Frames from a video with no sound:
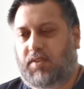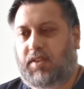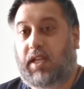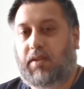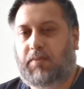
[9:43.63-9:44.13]

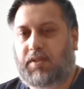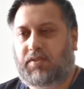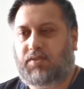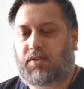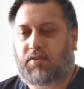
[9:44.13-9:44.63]
the
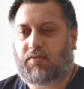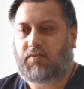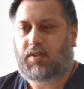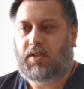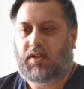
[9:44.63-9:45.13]
limits
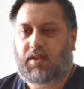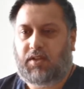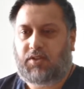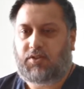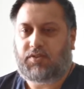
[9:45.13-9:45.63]
of
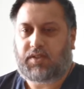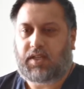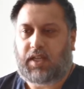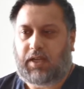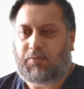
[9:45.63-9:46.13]
using
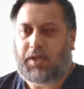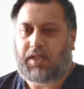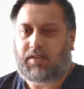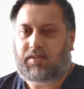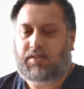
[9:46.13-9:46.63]
a
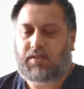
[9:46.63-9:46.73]
lightweight,